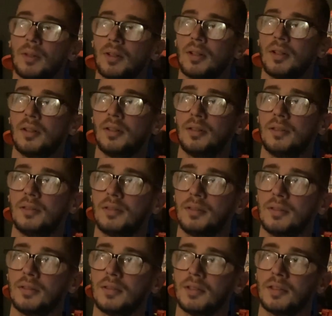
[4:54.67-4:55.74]
though,
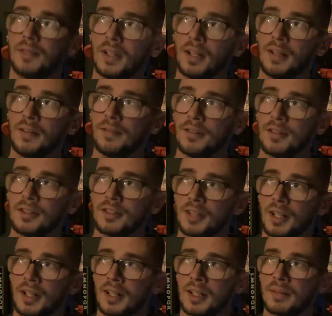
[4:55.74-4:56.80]
the very first
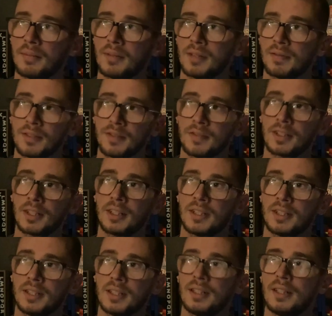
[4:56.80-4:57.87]
time that Vivica
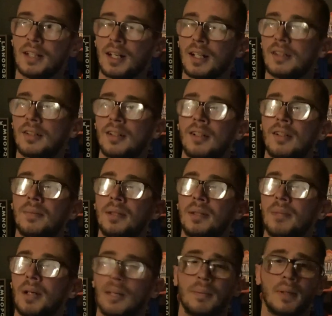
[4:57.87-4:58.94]
did not call me
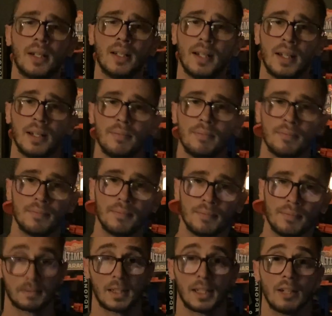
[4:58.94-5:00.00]
by my name.
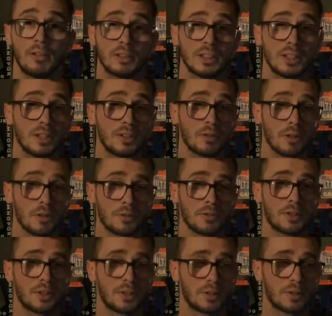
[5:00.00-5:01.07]
It was in a grocery
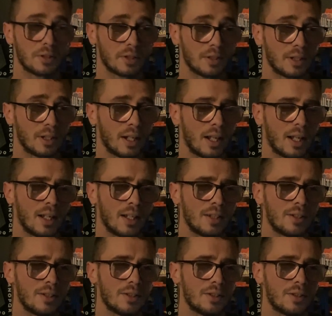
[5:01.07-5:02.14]
store
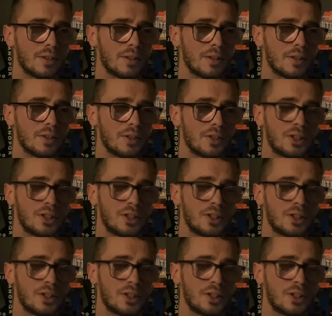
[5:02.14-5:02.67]
and she